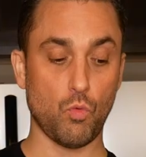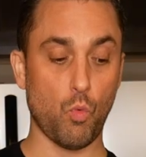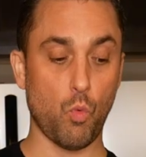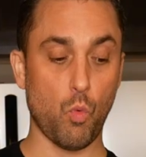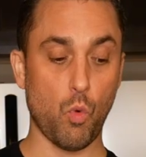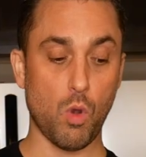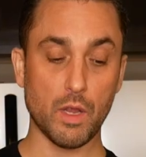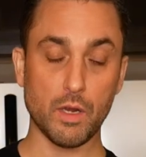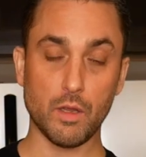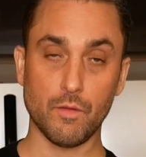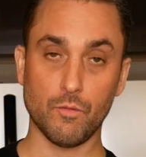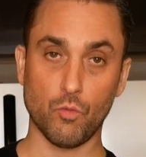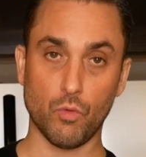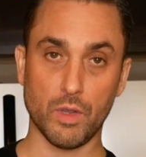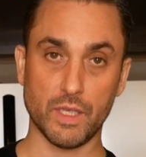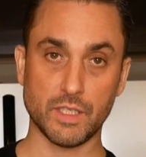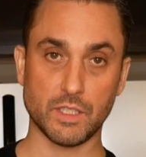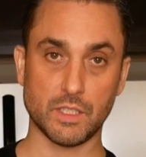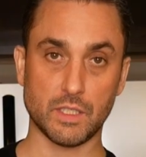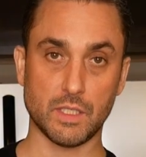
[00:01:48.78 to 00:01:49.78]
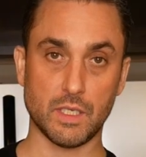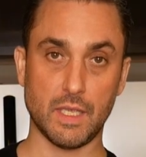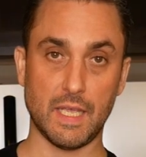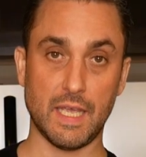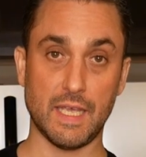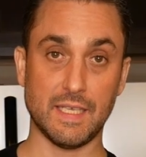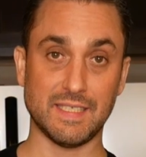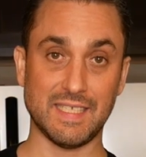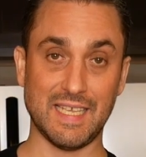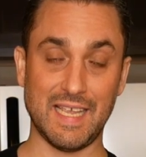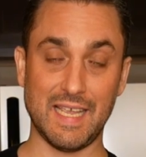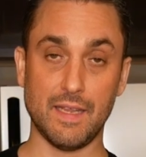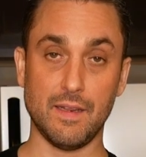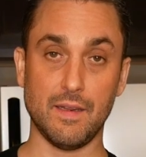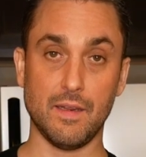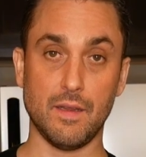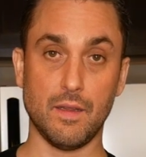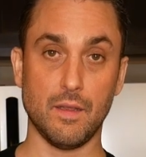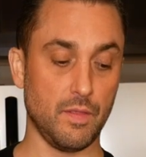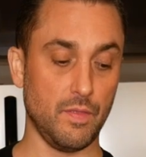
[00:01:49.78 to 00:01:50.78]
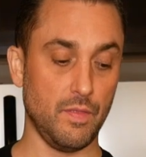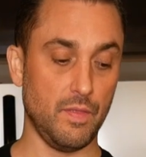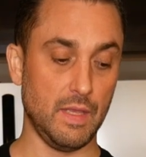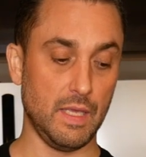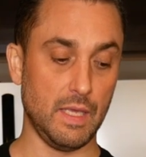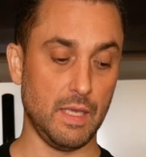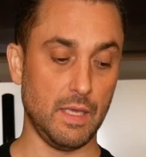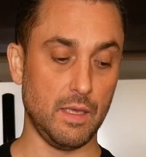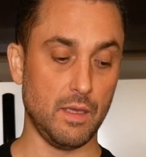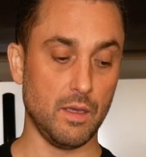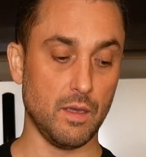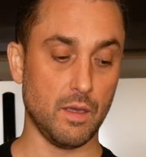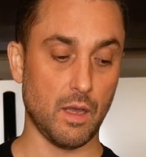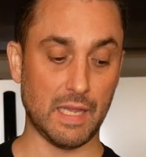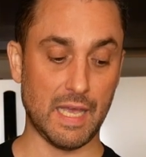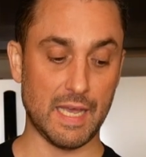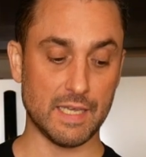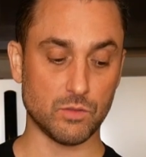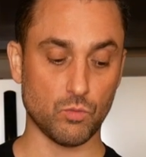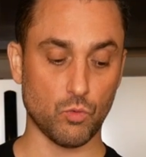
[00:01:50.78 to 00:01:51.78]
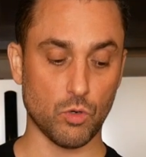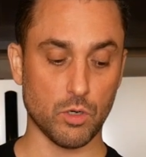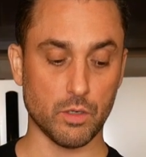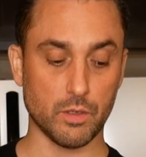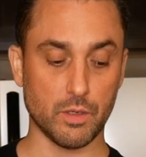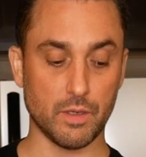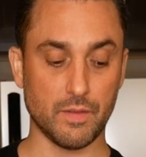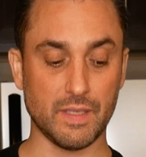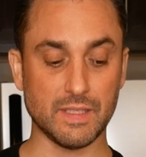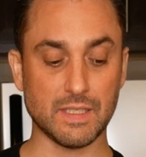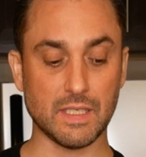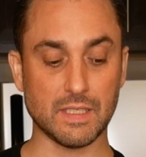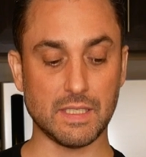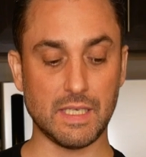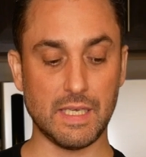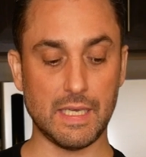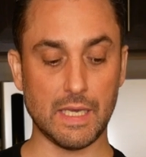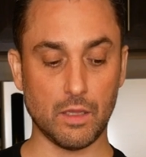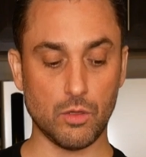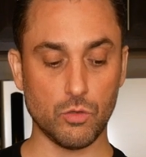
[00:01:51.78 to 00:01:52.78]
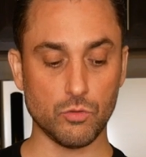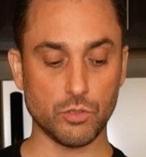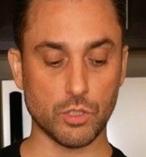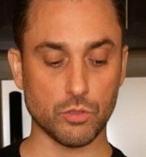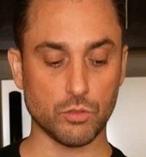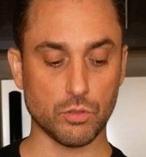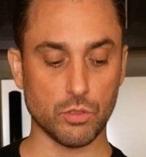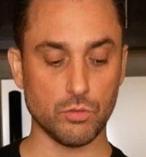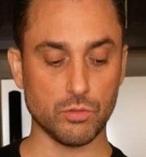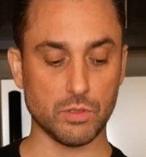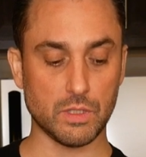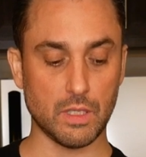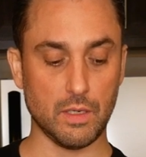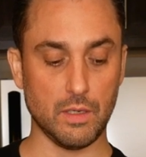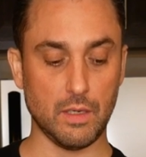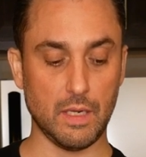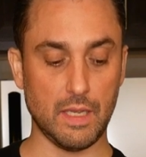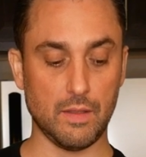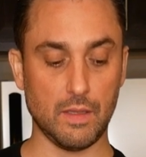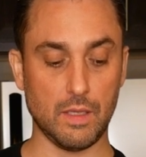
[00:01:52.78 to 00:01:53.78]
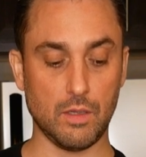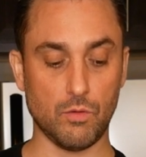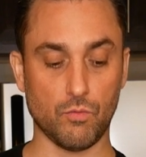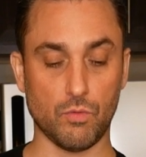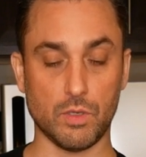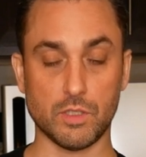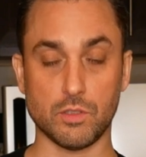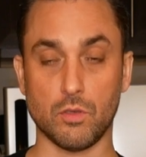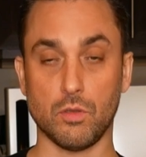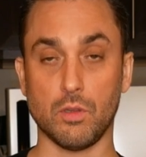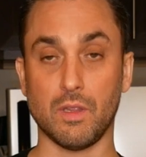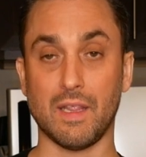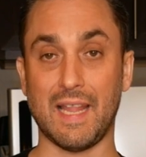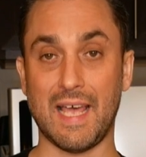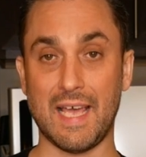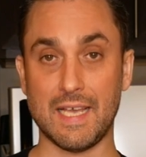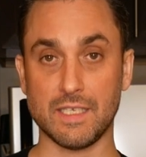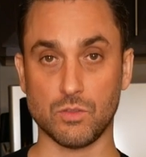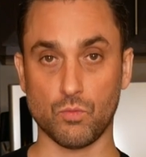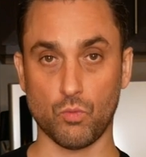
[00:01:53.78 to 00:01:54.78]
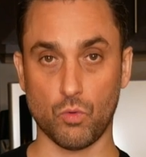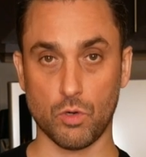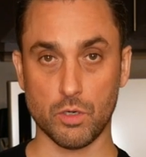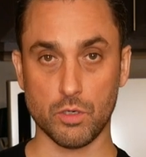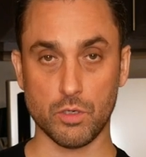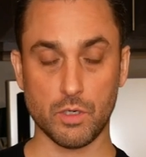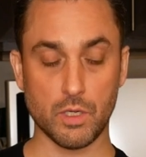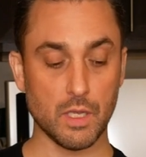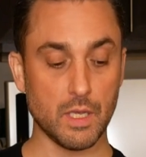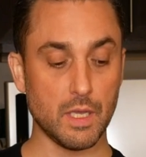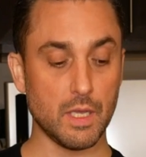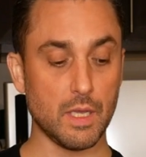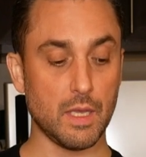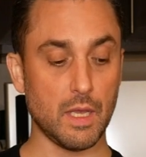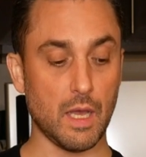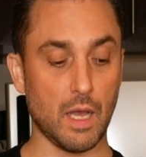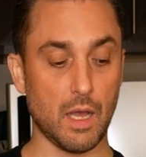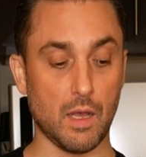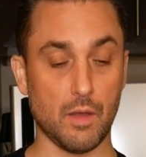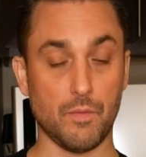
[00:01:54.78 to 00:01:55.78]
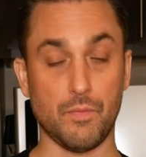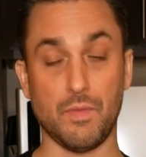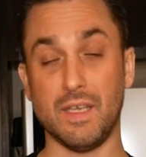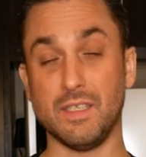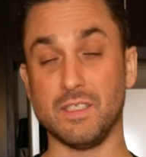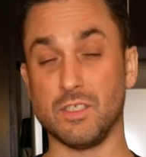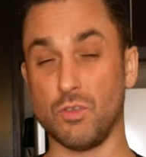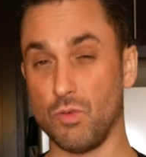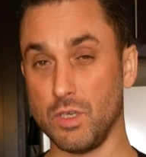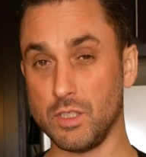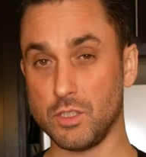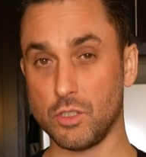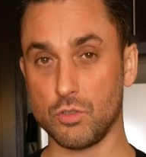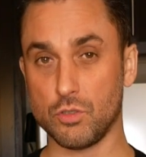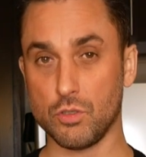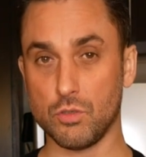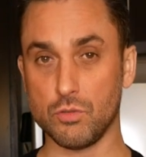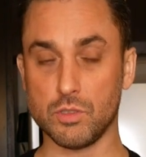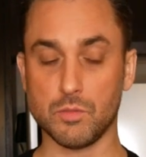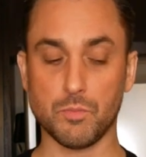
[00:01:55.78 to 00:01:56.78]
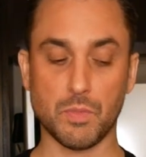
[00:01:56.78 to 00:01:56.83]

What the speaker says: one of which is in the Last Word. This is yellow chartreuse, and in the original Last Word, it's green chartreuse,